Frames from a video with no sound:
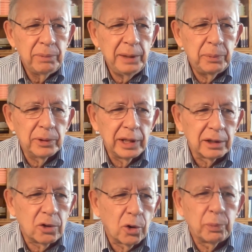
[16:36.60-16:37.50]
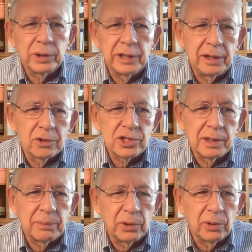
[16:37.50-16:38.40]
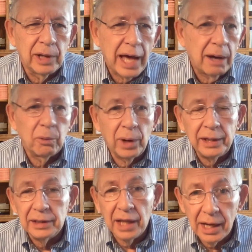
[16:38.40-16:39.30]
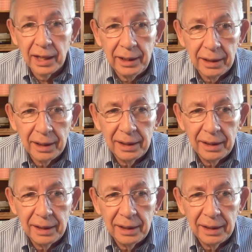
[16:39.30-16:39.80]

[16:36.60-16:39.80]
people in corporate leadership who will outright lie